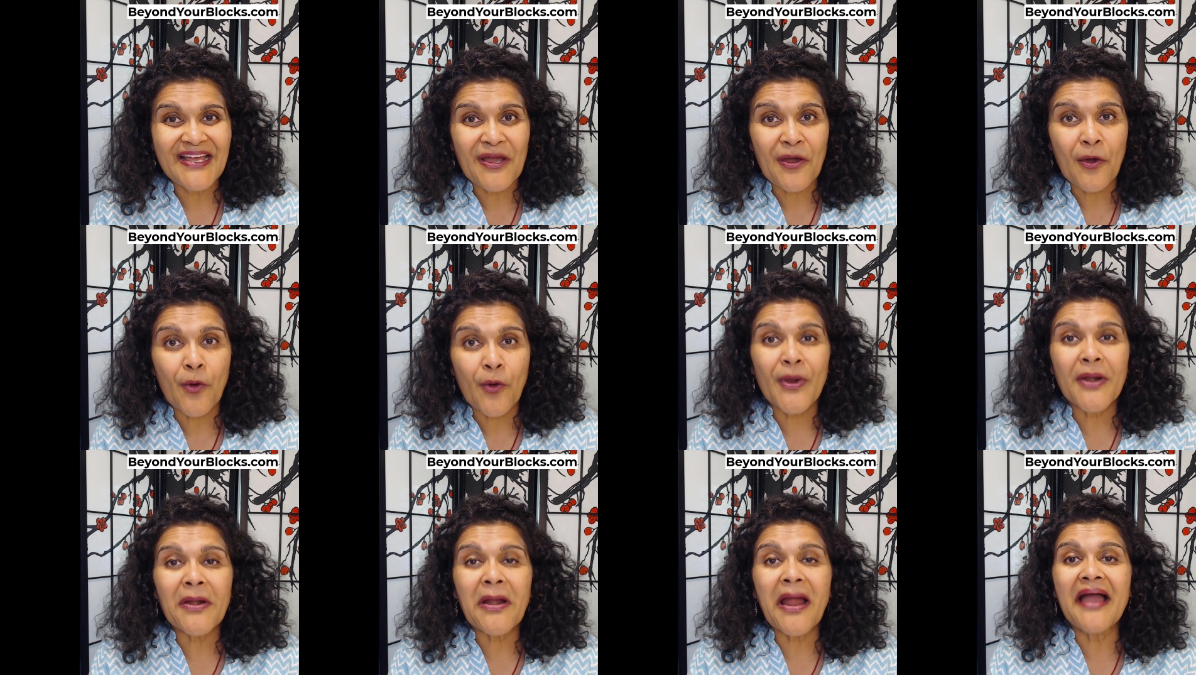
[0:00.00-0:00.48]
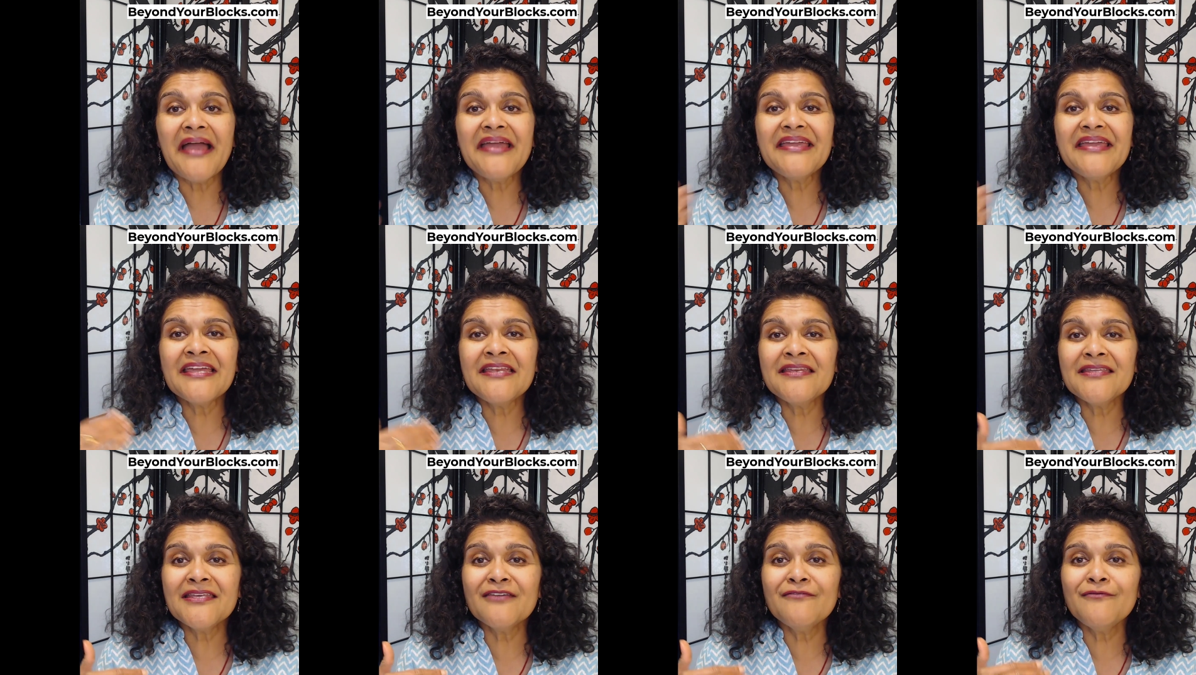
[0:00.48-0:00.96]
where I
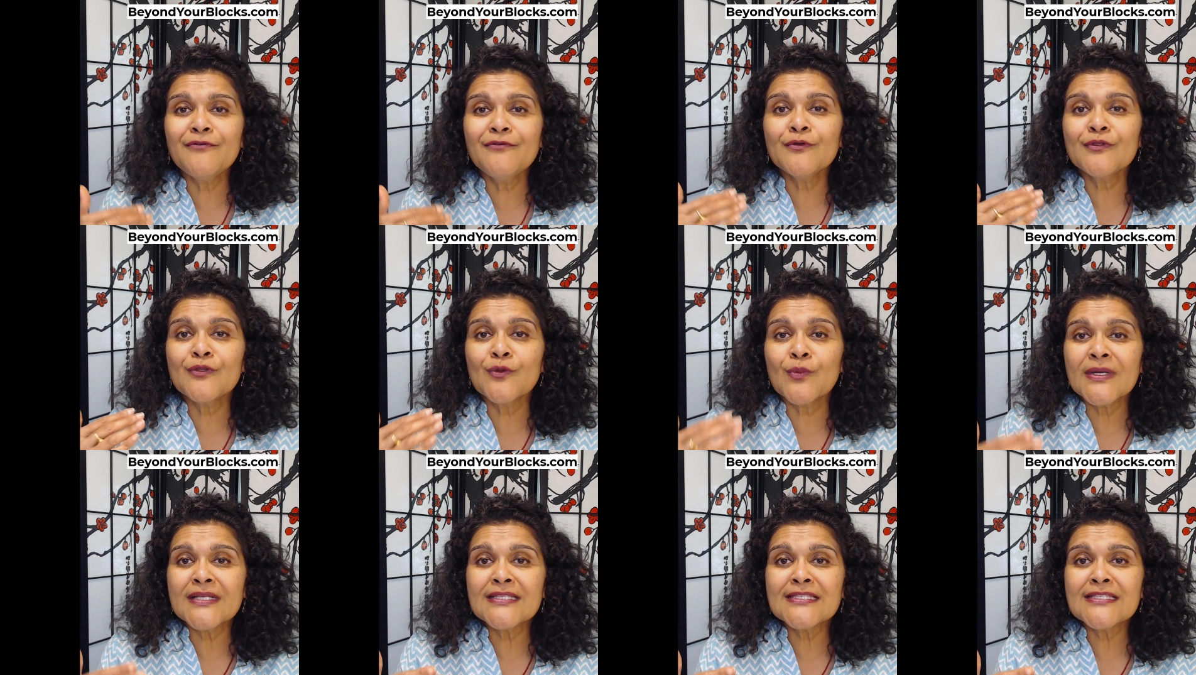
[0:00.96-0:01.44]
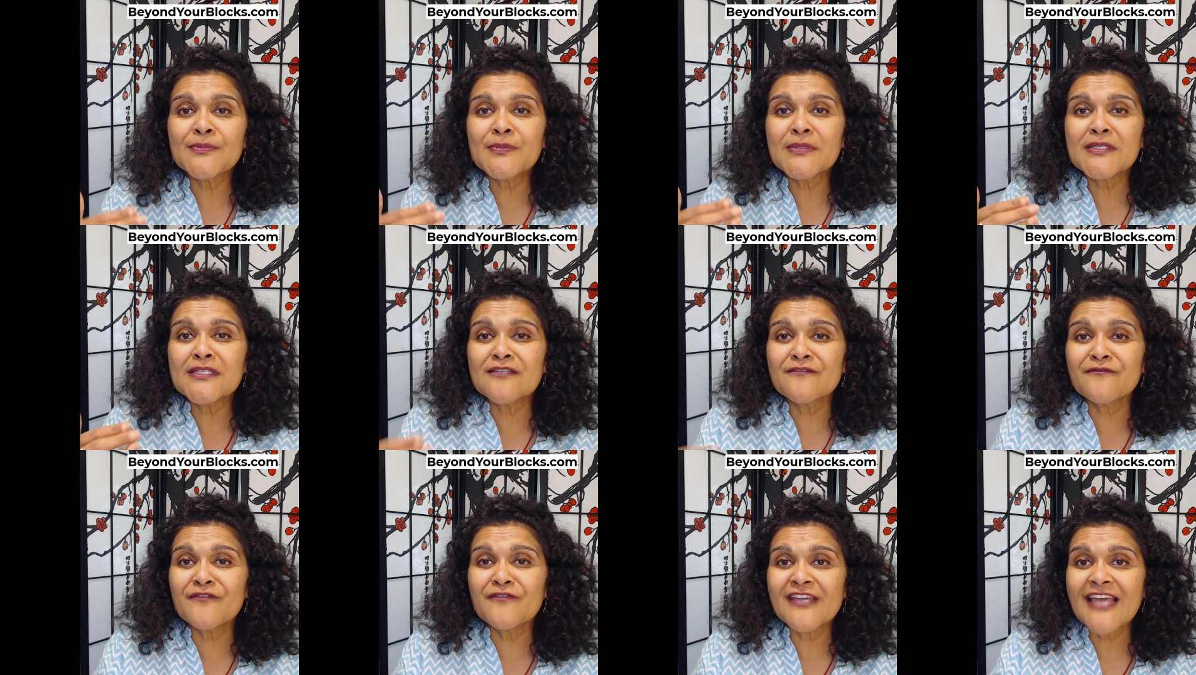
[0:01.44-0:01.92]
can give you the one
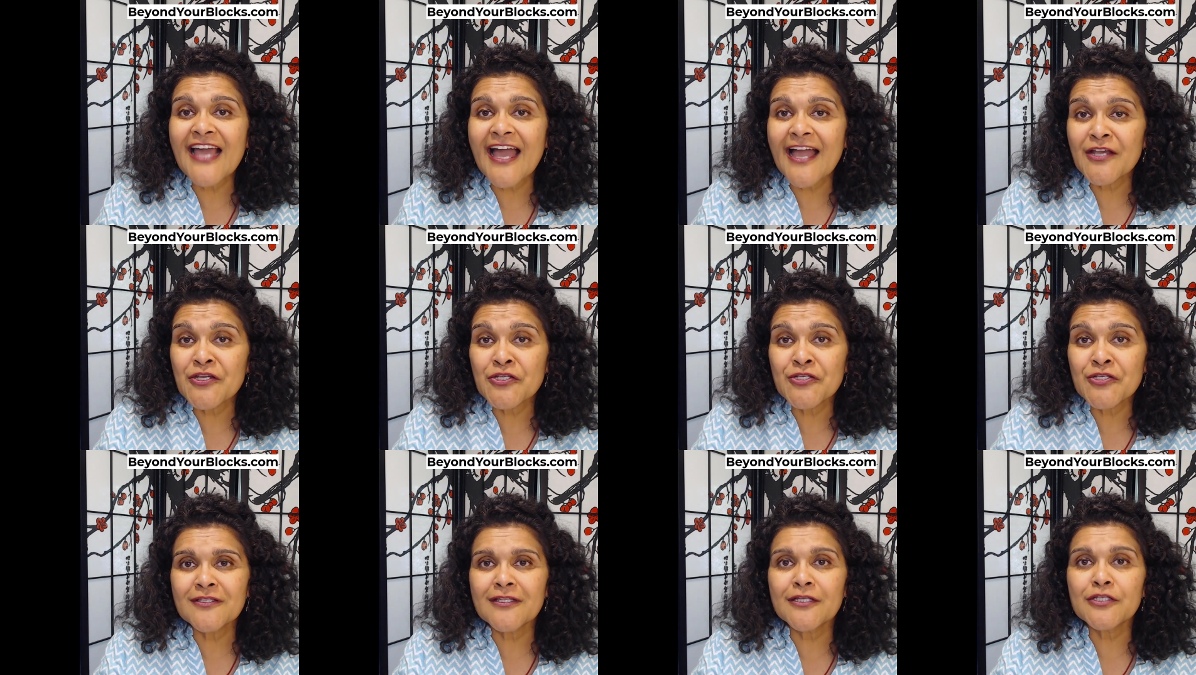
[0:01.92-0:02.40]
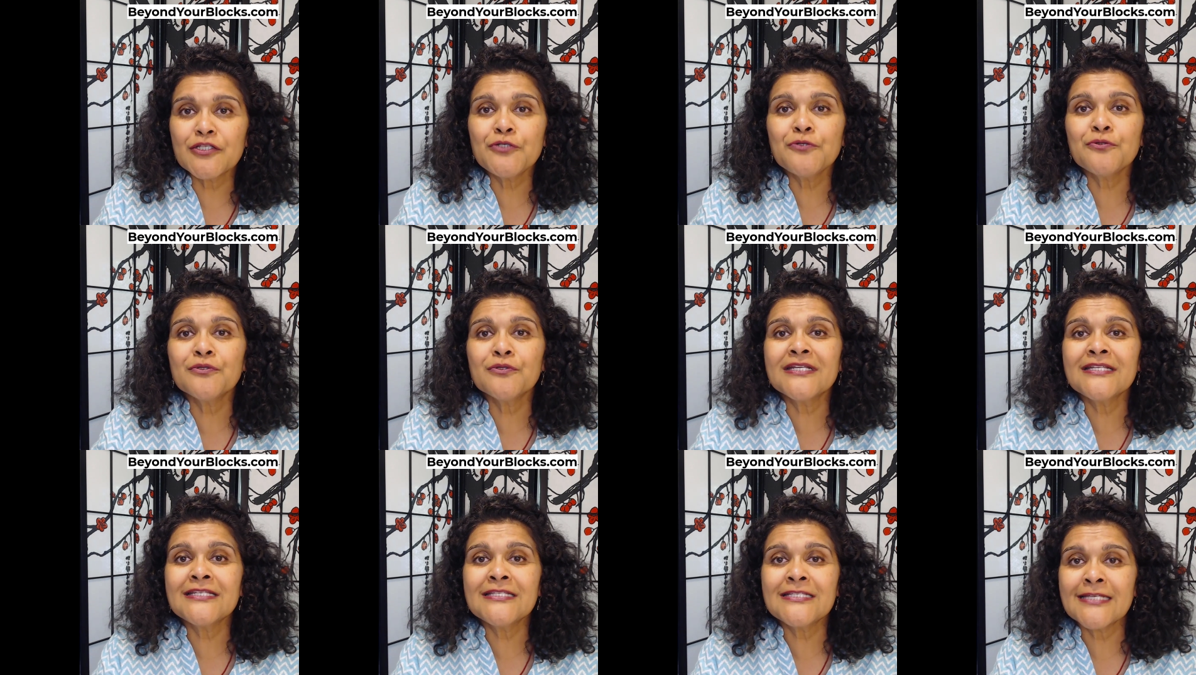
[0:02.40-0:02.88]
specific action that you
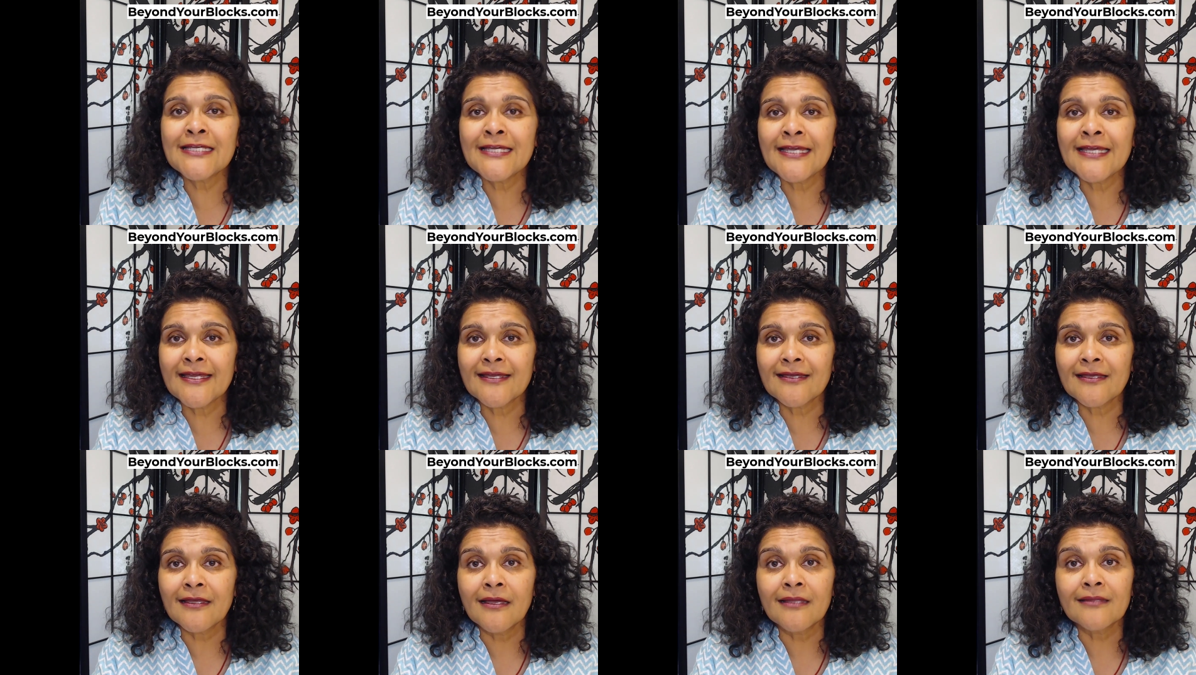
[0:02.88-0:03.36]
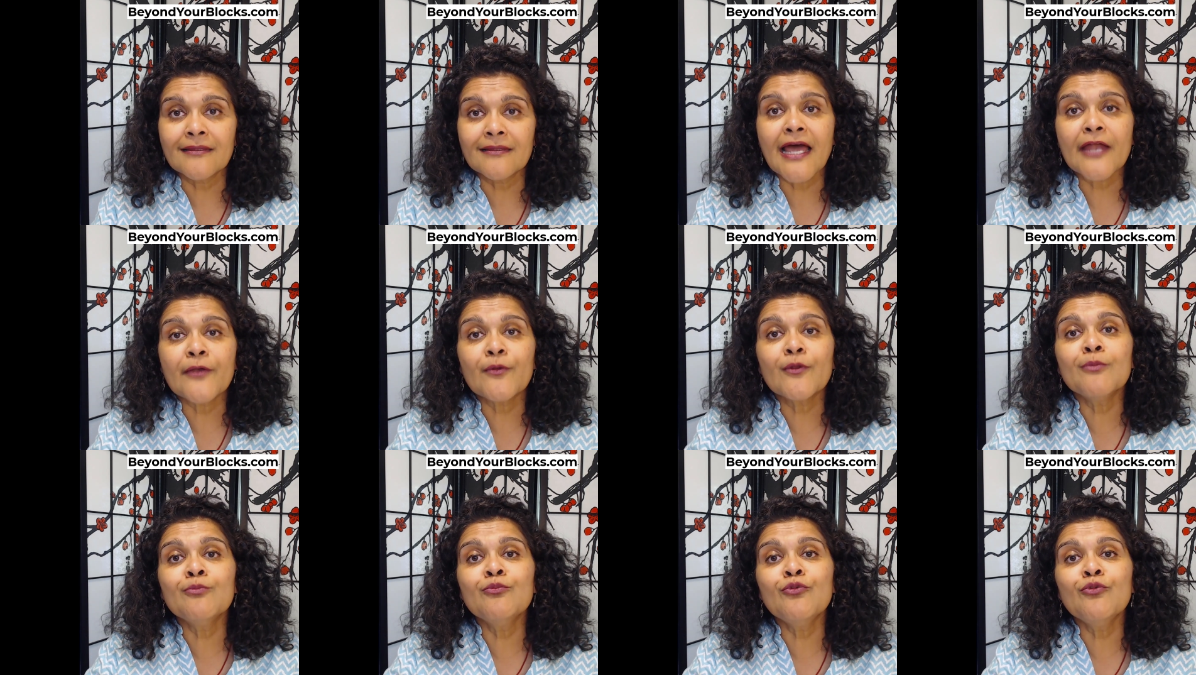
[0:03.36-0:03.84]
can take
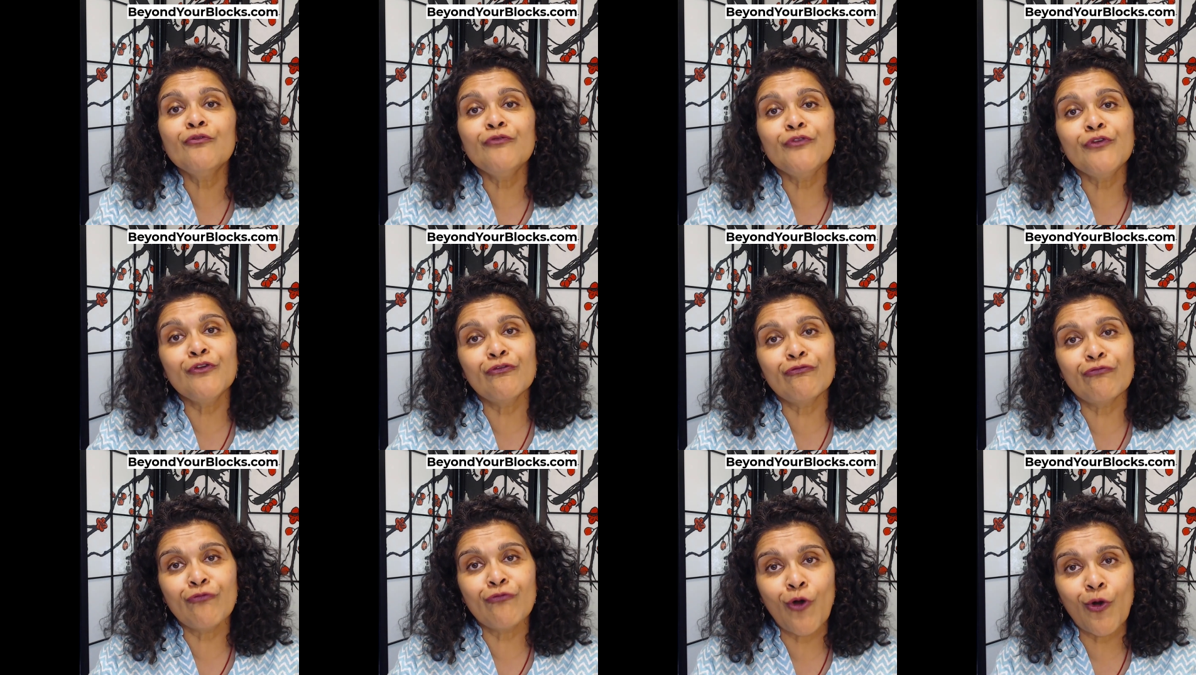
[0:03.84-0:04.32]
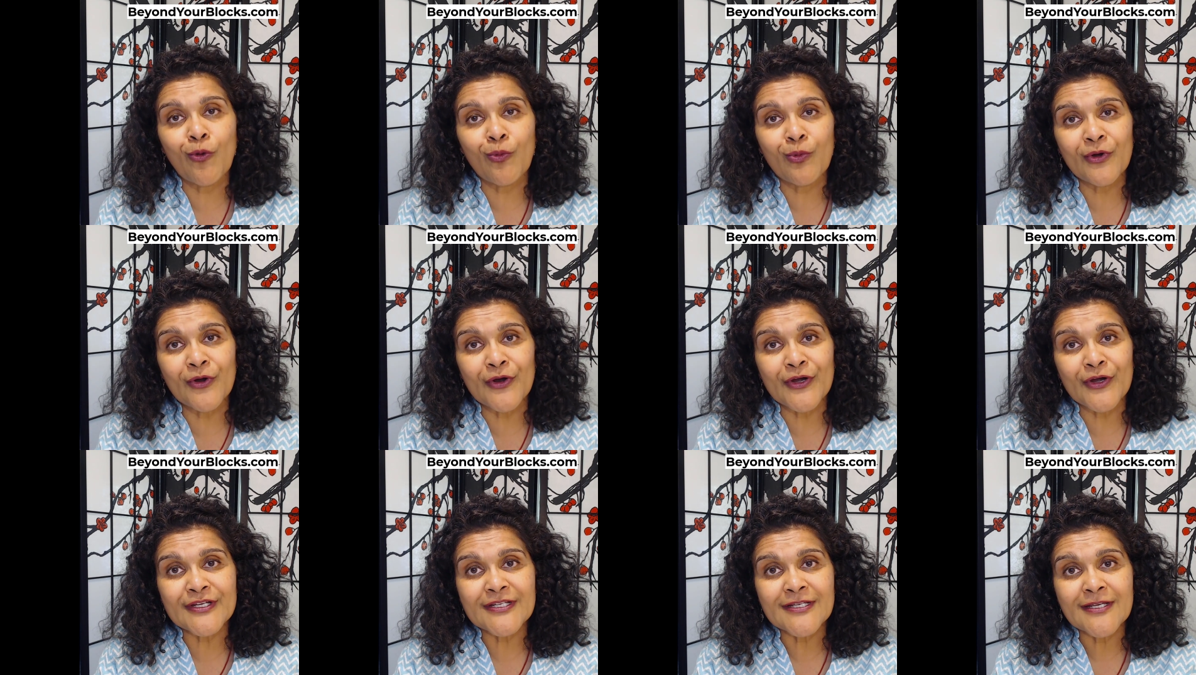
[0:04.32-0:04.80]
that will move you
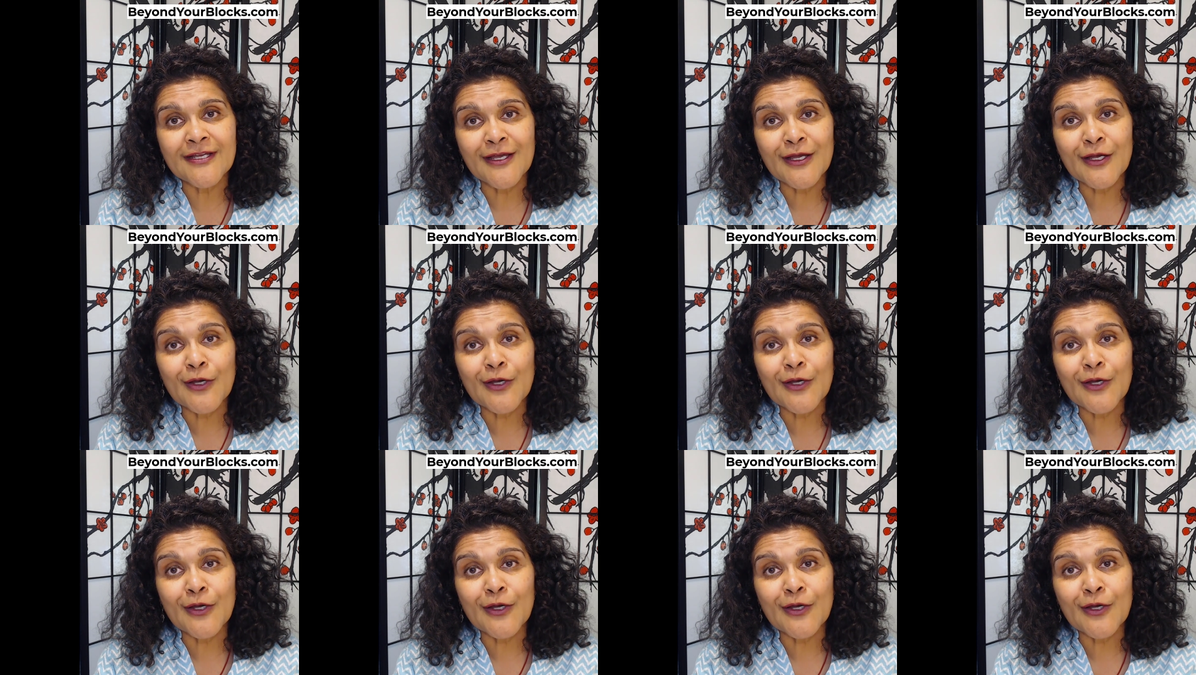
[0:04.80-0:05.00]
forward